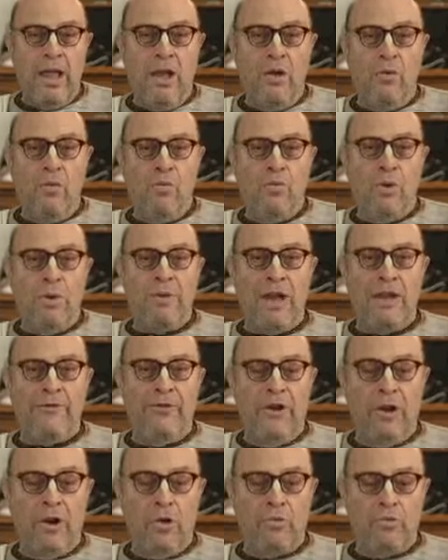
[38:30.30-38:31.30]
we may
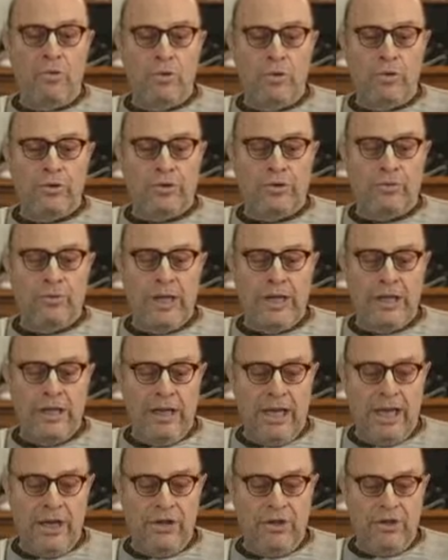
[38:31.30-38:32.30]
follow rules and
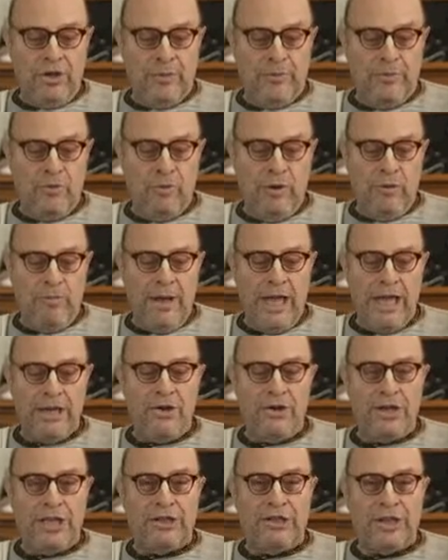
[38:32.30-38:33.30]
regulations, but we may
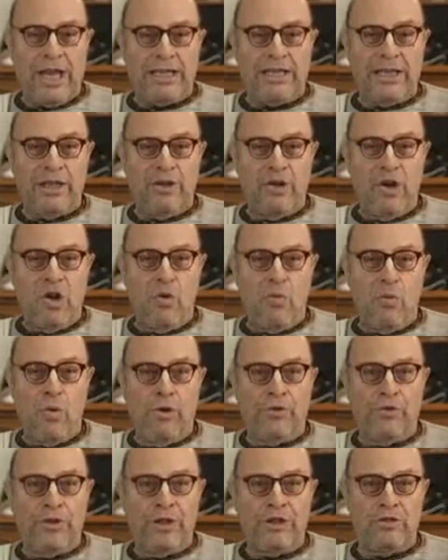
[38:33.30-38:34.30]
not exactly know
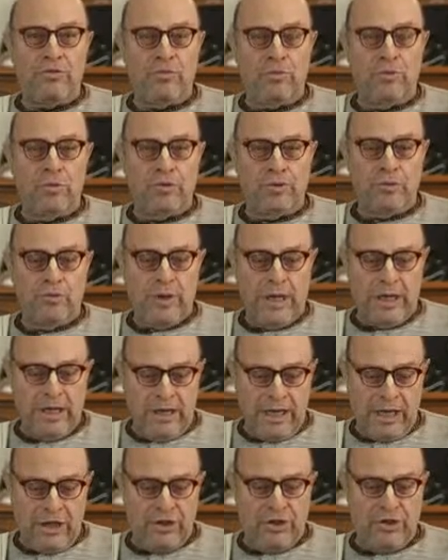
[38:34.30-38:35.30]
what these rules and
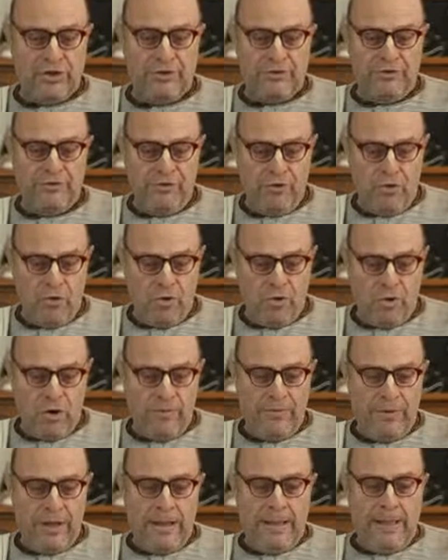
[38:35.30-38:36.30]
regulations are for,
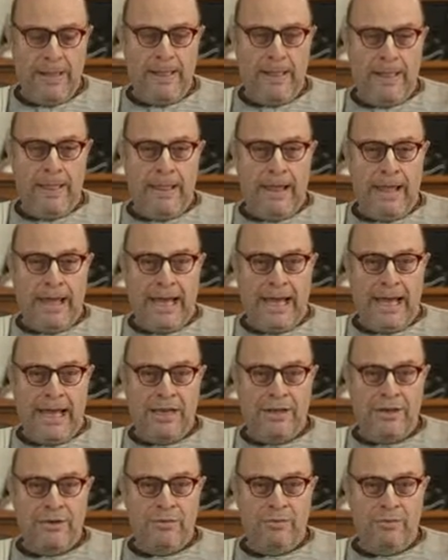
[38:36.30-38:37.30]

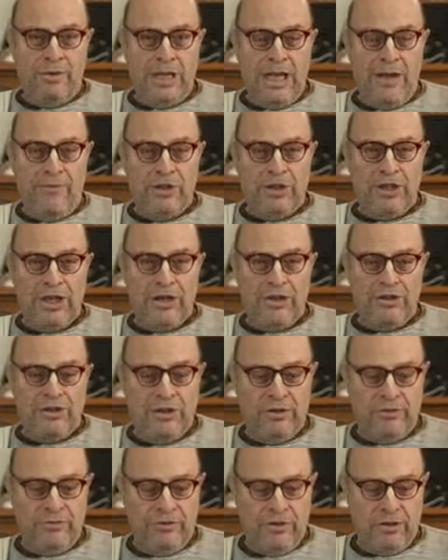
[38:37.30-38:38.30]
and we have a tendency
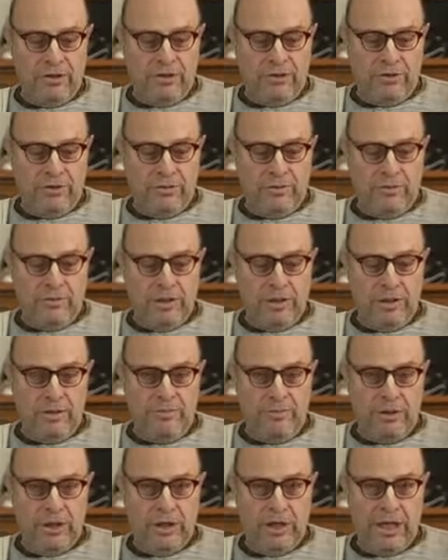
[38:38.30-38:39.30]
to follow them
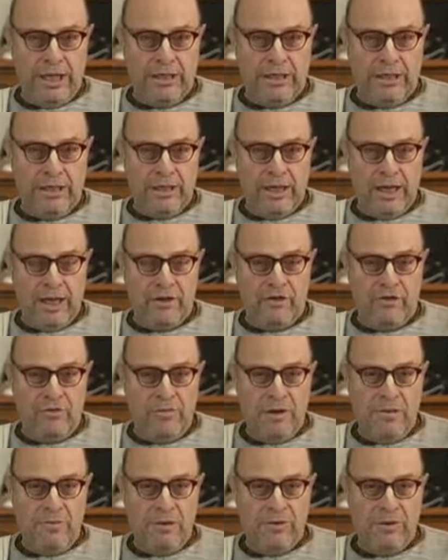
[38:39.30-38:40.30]
blindly. I
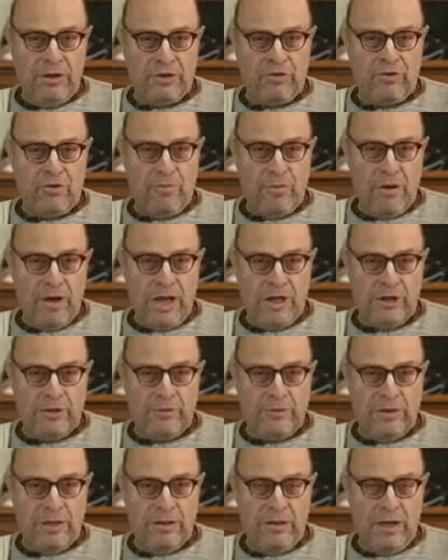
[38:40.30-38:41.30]
remember, this reminds
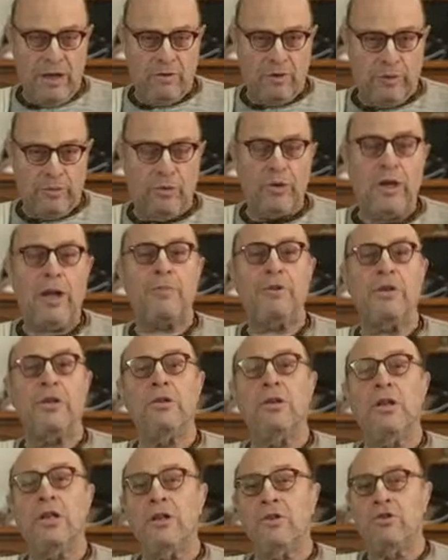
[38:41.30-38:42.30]
me, I was brought up in
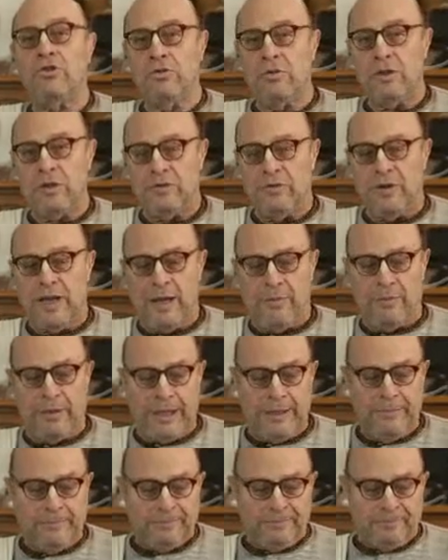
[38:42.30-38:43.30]
a Jewish family,